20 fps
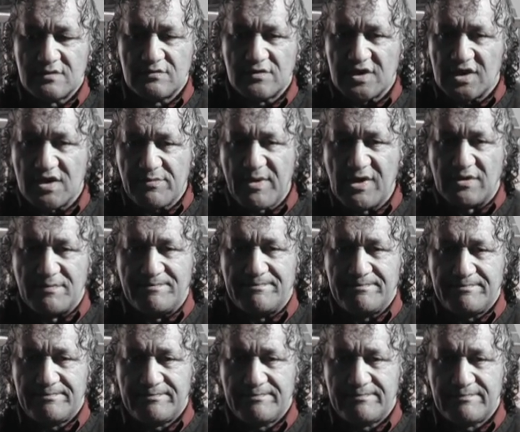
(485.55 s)
You're going to bill him
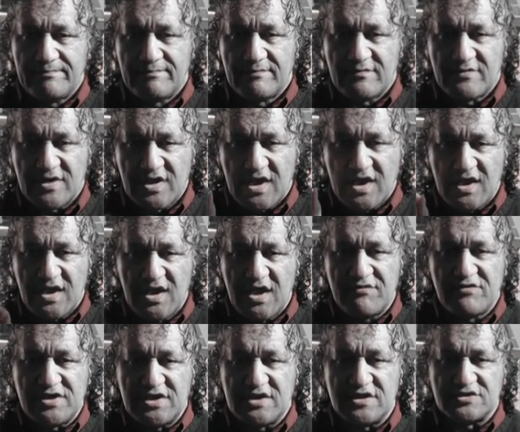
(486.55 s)

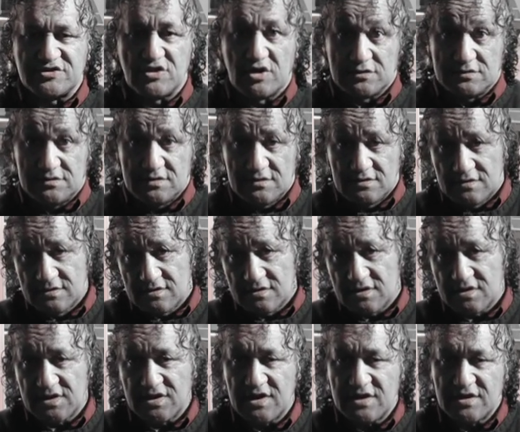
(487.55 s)
everything he's got.
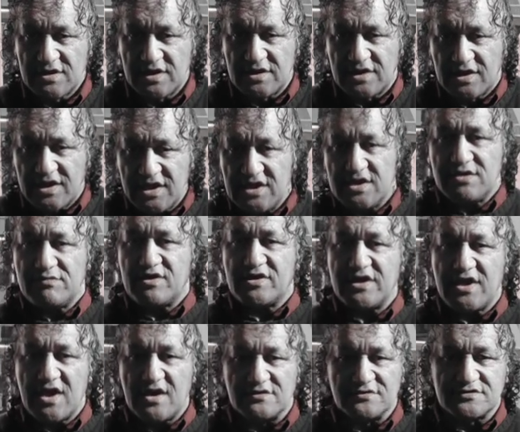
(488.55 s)
Okay? And
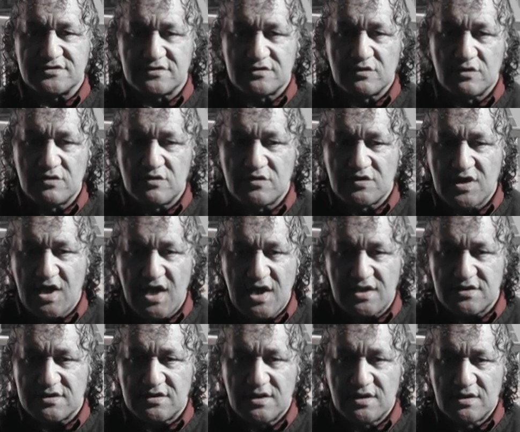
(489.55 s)
anybody else who
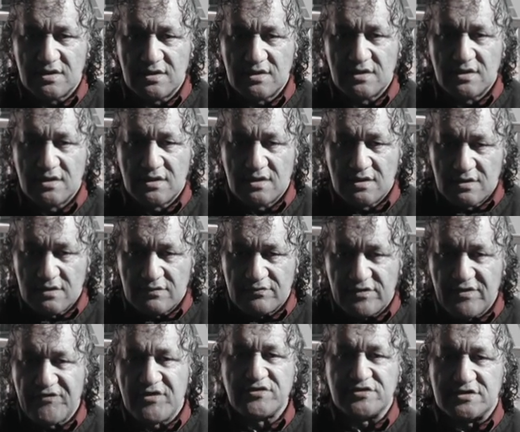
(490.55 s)
can't
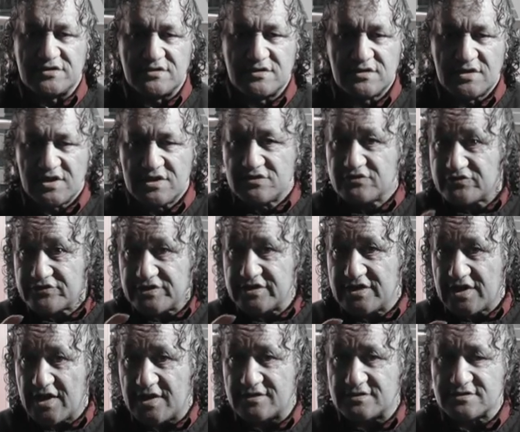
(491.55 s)
refute it in 3
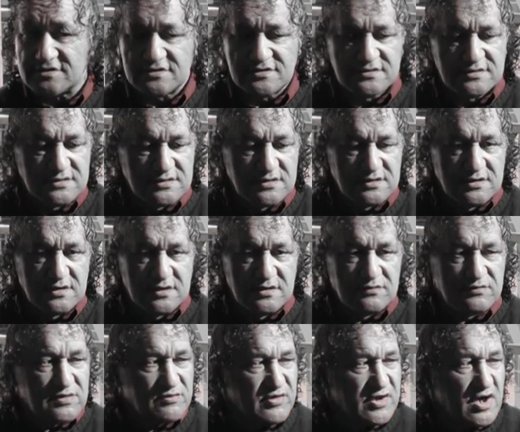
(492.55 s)
days,
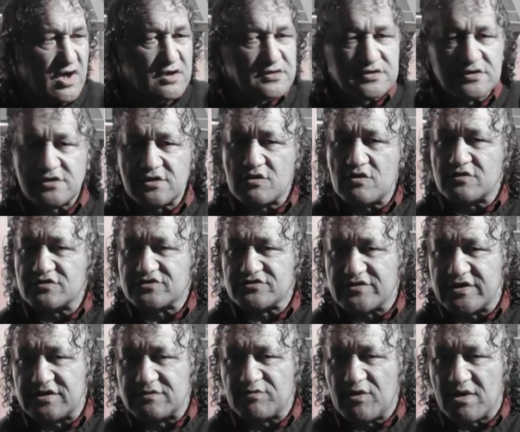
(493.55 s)
we will go on to the Cook
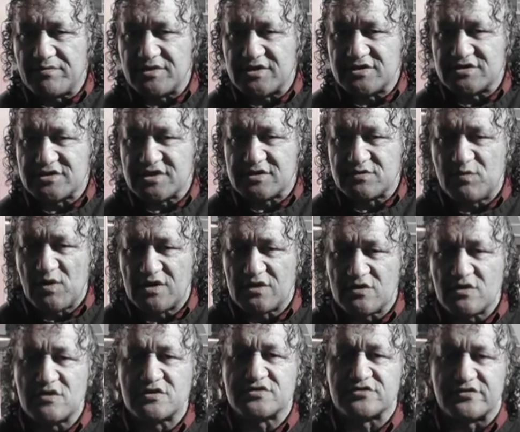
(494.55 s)
Street property, 61
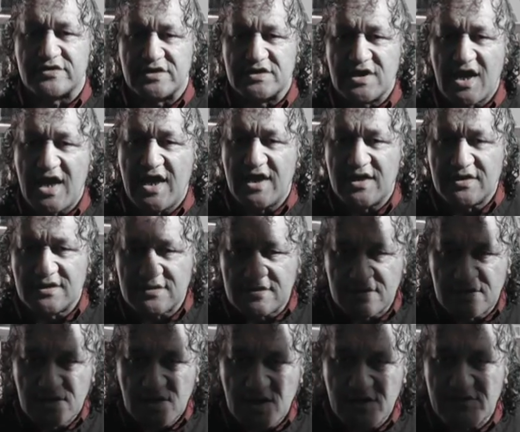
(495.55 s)
Cook Street, and
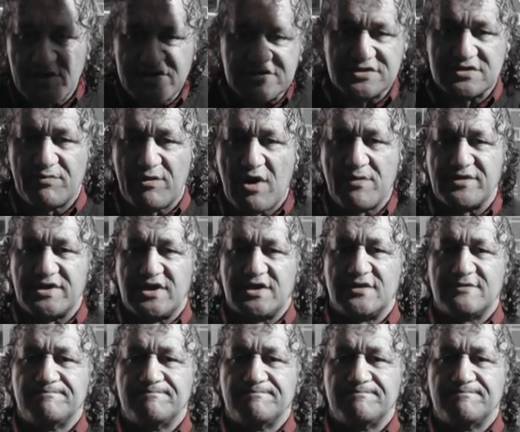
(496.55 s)
arrest the property.